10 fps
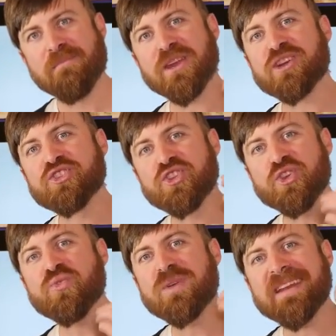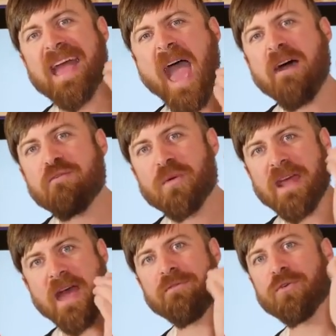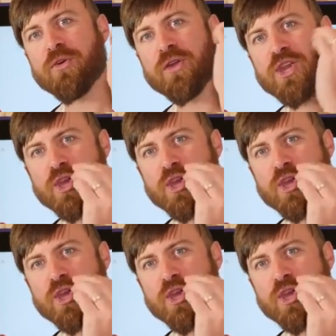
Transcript: because you can have whatever